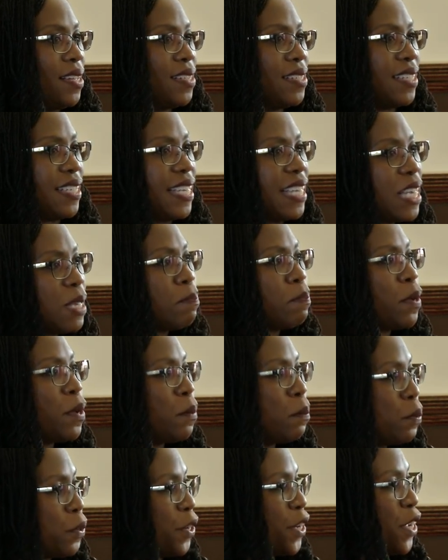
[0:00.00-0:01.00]
to keep
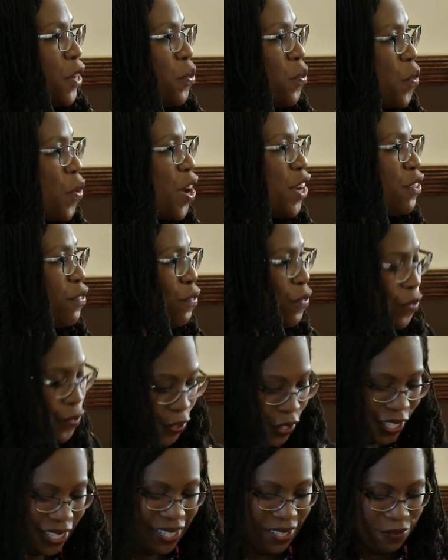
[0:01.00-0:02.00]
putting one
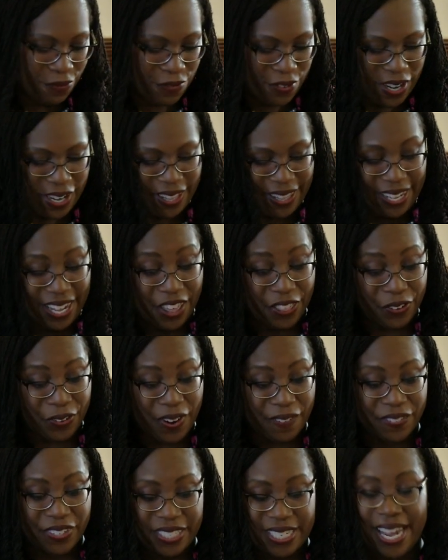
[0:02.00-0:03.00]
foot in front of the other
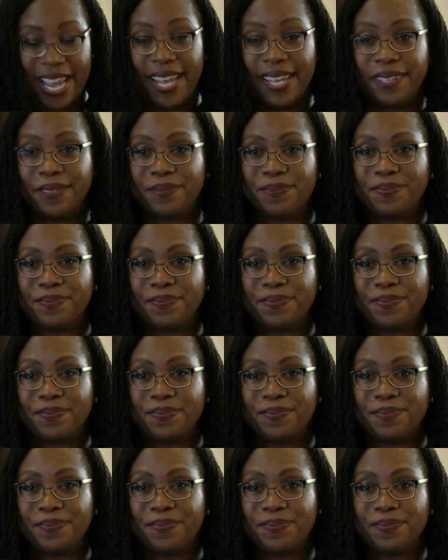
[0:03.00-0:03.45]
every day.